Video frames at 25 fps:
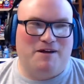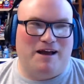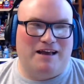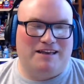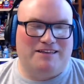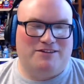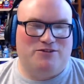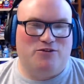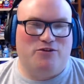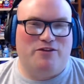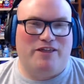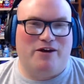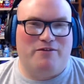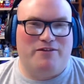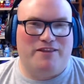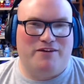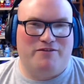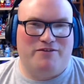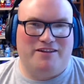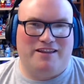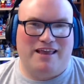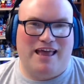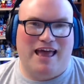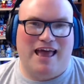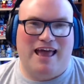I saw that one the
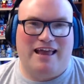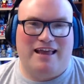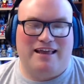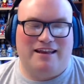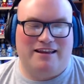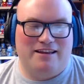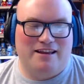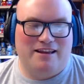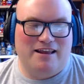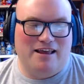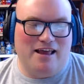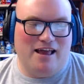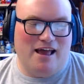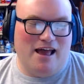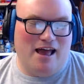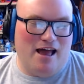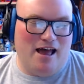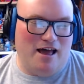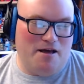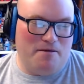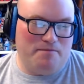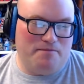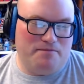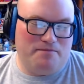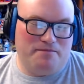other day, and
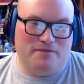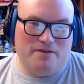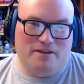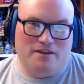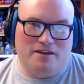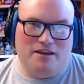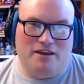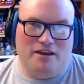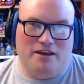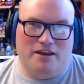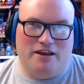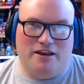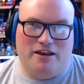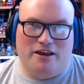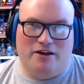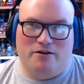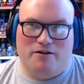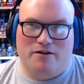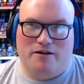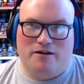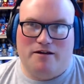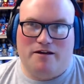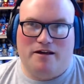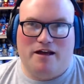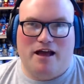you know,
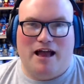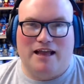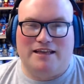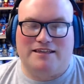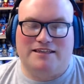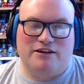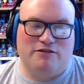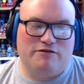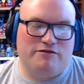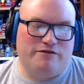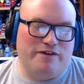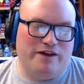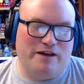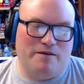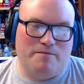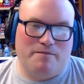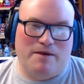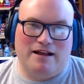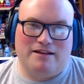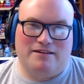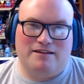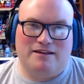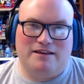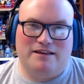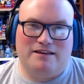I still think
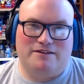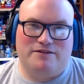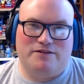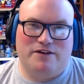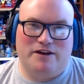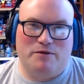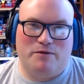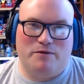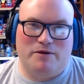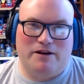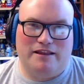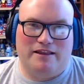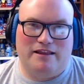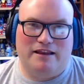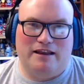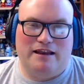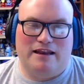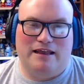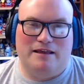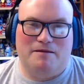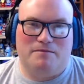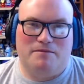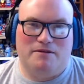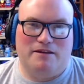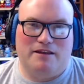back to his thing where he
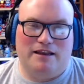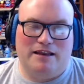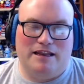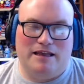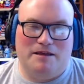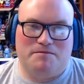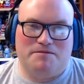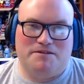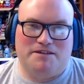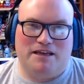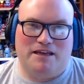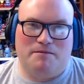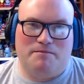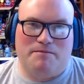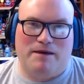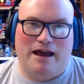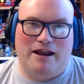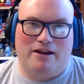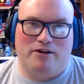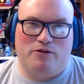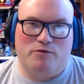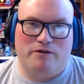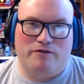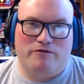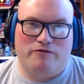did the lip sync
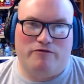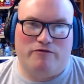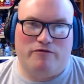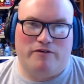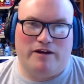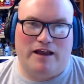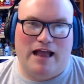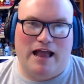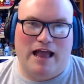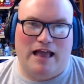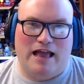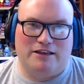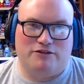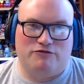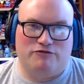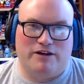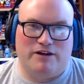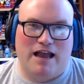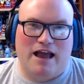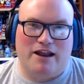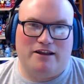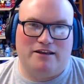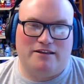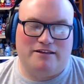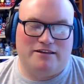battle with
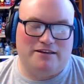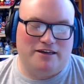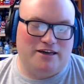Rihanna.